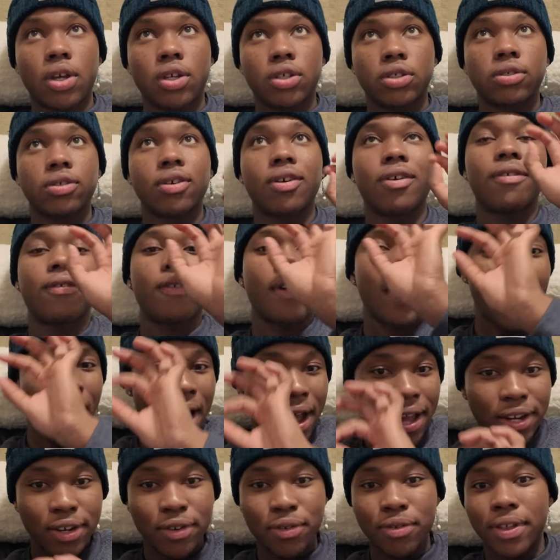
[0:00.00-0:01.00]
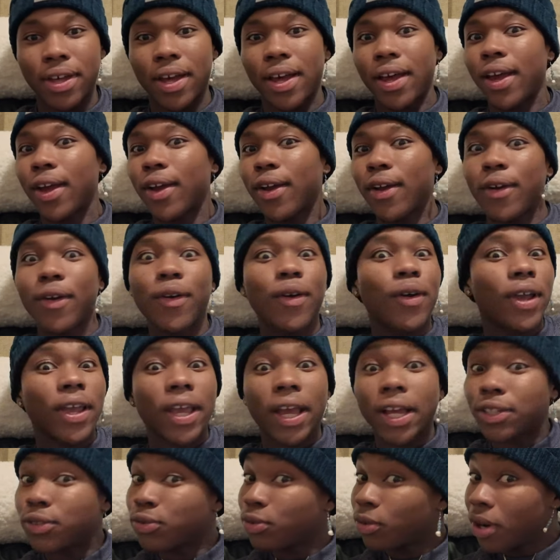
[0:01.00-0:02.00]
So if I do that,
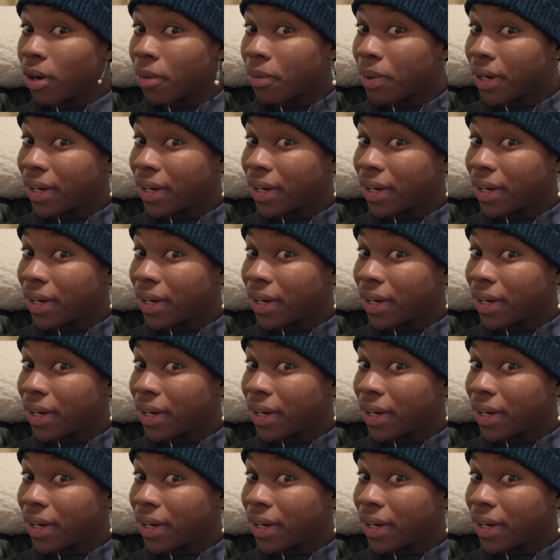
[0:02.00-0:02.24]
guess where I'm